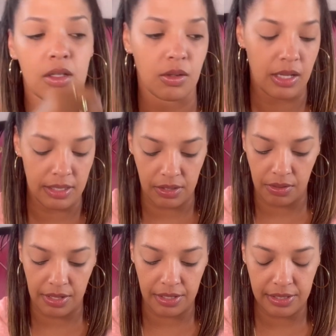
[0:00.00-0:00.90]
Okay, so
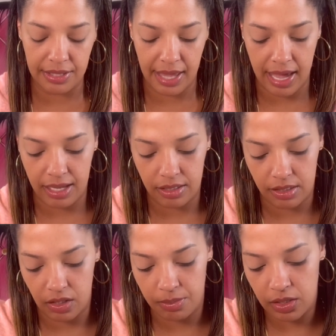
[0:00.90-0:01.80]
there's that.
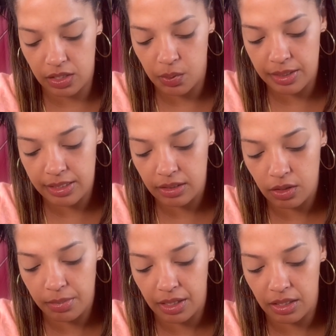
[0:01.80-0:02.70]
So I'm just squeezing a
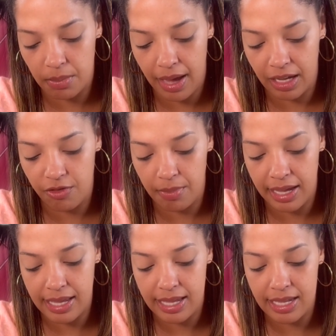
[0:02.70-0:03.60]
little bit on the back of
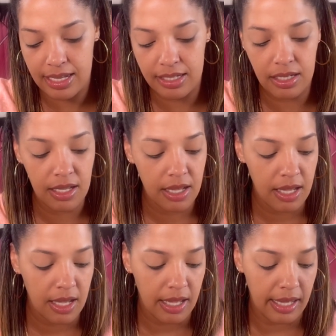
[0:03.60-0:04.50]
my hand,
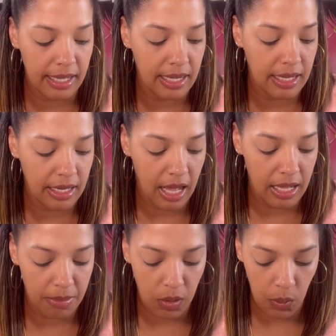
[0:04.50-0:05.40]
and I
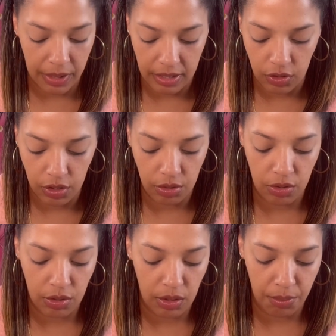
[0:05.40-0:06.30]
am going to
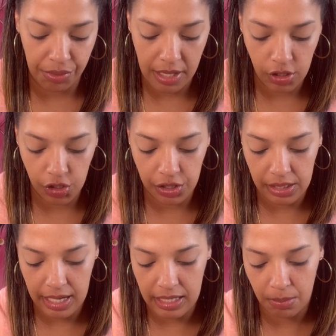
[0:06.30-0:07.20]
use a brush
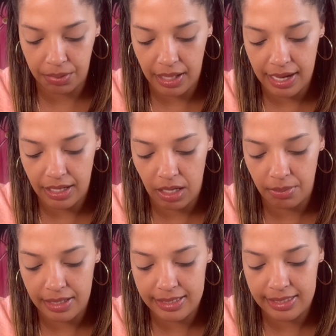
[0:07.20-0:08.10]
and apply it on
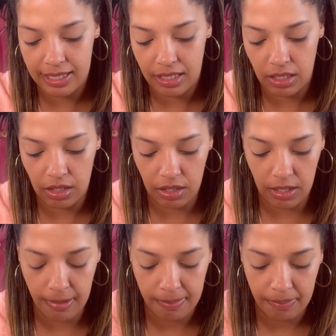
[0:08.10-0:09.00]
my skin here,